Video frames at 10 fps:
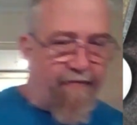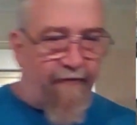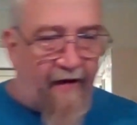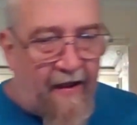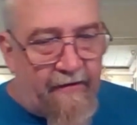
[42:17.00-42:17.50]

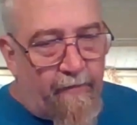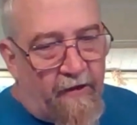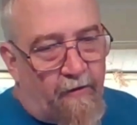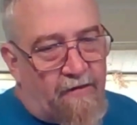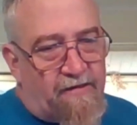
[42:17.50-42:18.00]
flat, to be
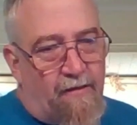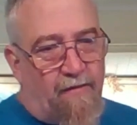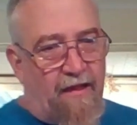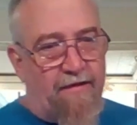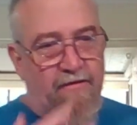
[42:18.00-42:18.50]
honest, so I'm
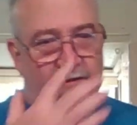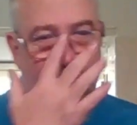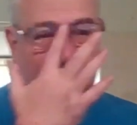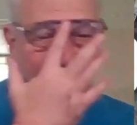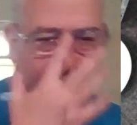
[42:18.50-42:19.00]
glad you're
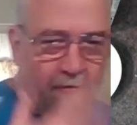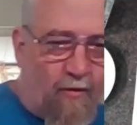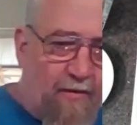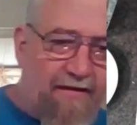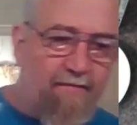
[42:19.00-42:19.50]
streaming.
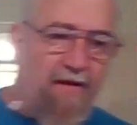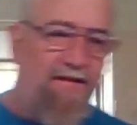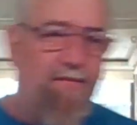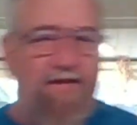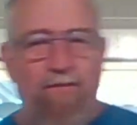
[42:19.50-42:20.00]
Always
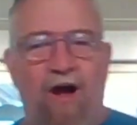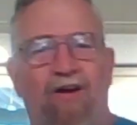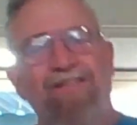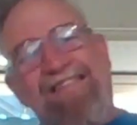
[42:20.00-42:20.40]
makes me smile.